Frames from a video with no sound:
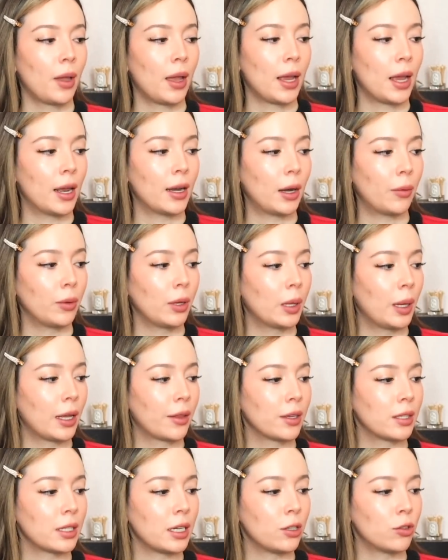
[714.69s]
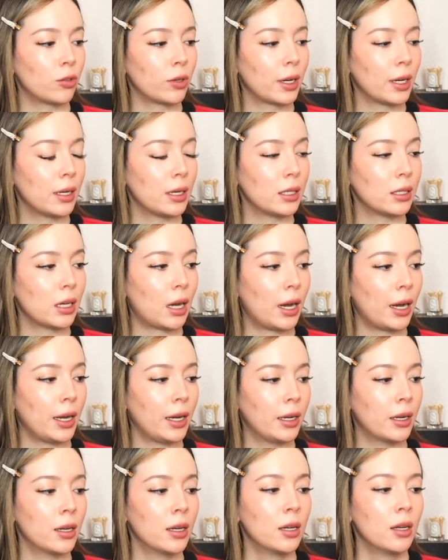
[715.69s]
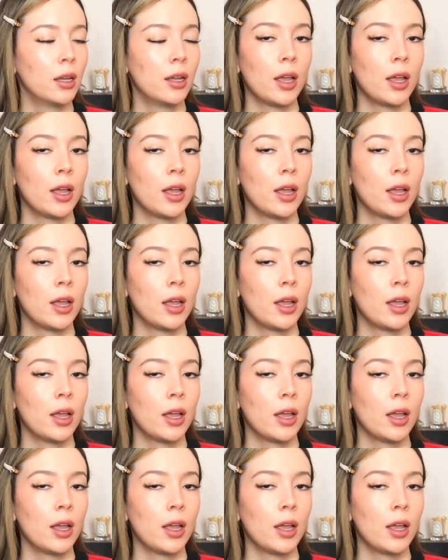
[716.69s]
And I really like this intricate design,